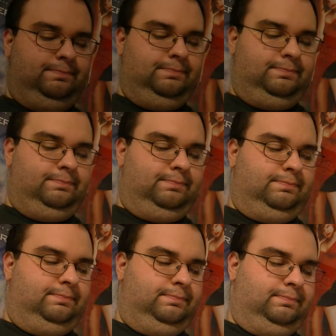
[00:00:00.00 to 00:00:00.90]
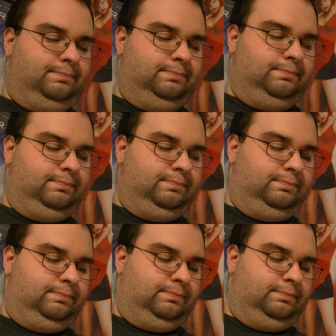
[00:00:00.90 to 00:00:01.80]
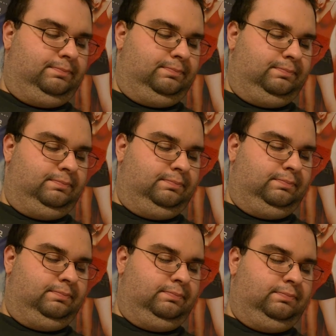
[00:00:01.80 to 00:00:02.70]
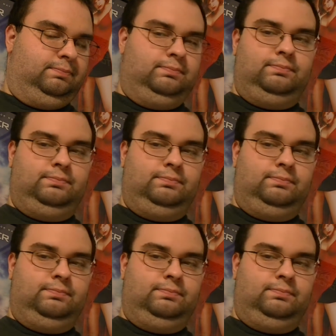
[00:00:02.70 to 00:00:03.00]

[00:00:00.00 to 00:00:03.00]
(no one is talking)